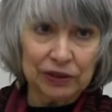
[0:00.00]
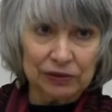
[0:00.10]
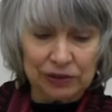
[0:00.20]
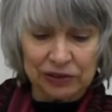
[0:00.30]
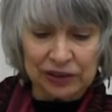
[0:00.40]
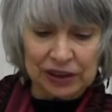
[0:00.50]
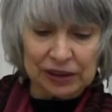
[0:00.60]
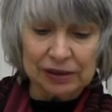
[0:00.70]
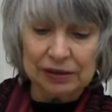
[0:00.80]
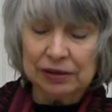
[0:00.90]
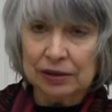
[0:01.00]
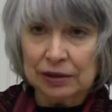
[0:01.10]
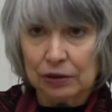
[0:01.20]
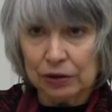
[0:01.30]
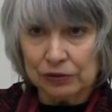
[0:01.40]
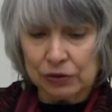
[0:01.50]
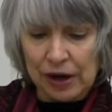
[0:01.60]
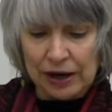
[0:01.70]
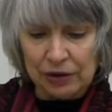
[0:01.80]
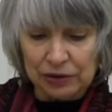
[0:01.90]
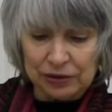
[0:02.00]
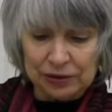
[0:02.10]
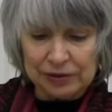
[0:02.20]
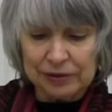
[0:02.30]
of the sea or of drought.